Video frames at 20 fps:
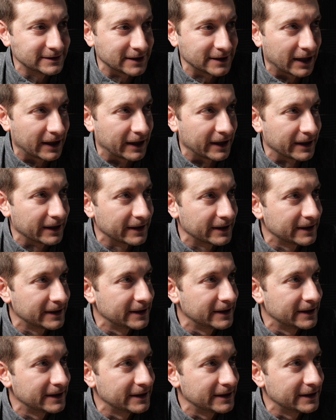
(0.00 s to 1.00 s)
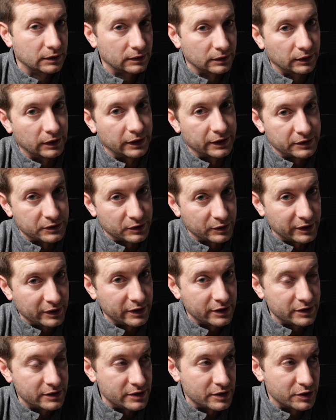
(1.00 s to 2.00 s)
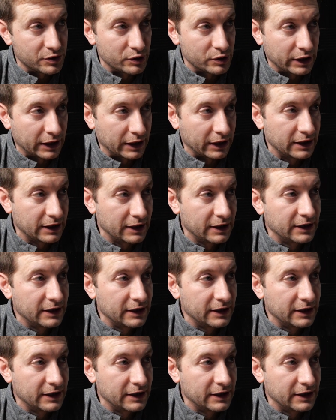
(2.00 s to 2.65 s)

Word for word: Darn. All right, so here's the trick.